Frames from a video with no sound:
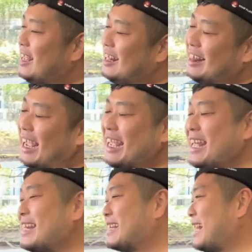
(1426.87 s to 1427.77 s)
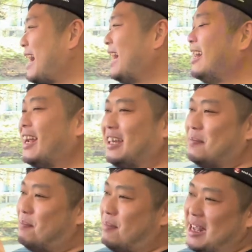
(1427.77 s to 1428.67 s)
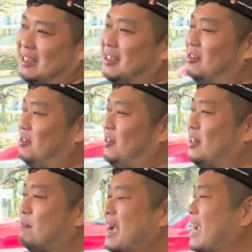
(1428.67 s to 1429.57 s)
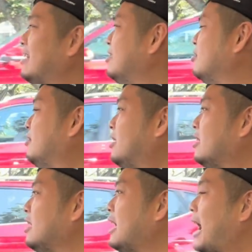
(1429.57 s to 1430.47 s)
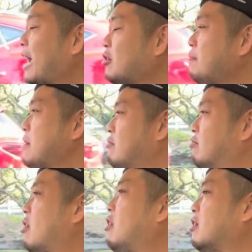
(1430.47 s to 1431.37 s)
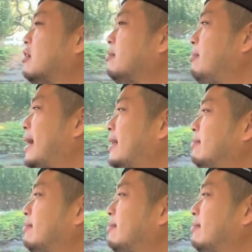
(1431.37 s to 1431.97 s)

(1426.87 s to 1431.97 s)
like is kind of like the master of it, the pioneer of it. I could be wrong, but